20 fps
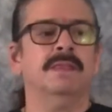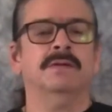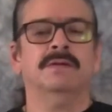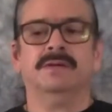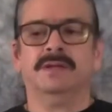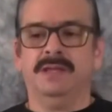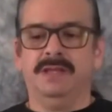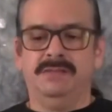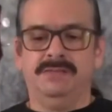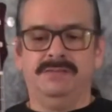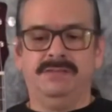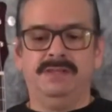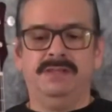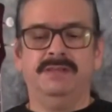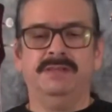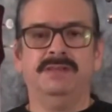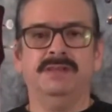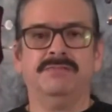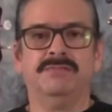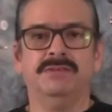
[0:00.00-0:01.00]
Okay, see
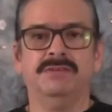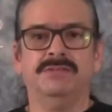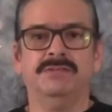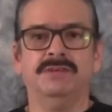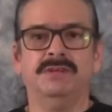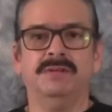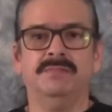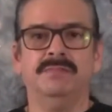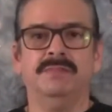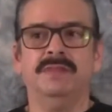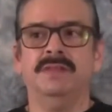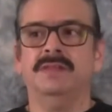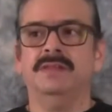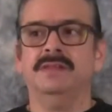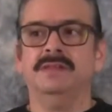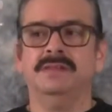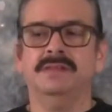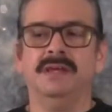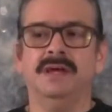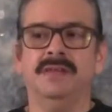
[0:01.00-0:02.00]
the difference in them?
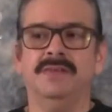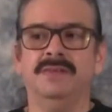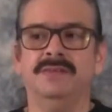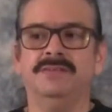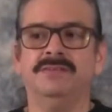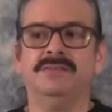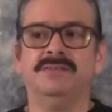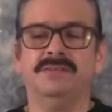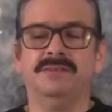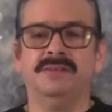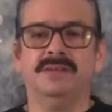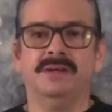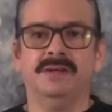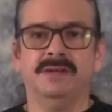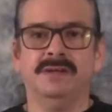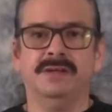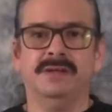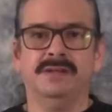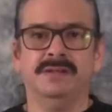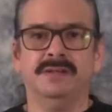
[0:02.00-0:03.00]
Now, this is
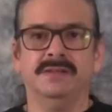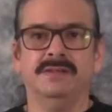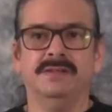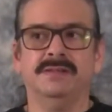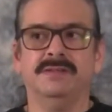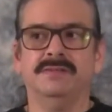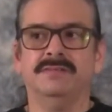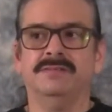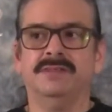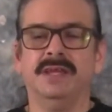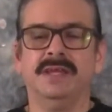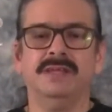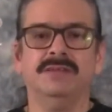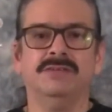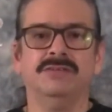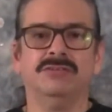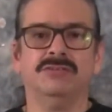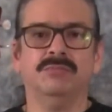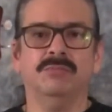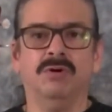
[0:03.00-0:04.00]
the second
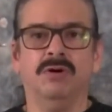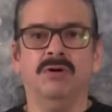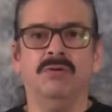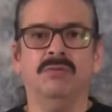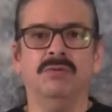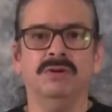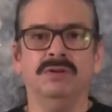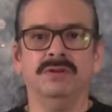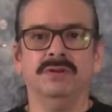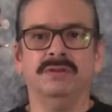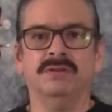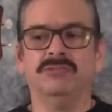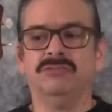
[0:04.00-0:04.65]
to small one.